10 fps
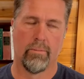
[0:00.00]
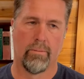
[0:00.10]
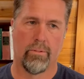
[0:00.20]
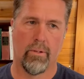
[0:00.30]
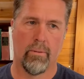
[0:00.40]

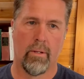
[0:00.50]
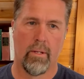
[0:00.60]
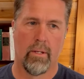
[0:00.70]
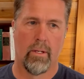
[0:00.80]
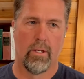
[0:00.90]
So
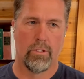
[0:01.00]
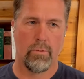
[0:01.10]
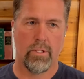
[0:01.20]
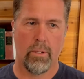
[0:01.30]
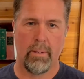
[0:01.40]
we
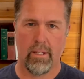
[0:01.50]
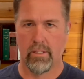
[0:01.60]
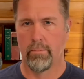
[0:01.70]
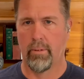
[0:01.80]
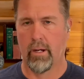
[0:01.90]
started making
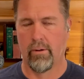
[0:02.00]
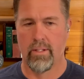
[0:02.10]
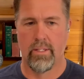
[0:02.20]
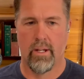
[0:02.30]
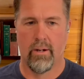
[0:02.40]
some
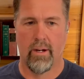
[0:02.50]
progress there,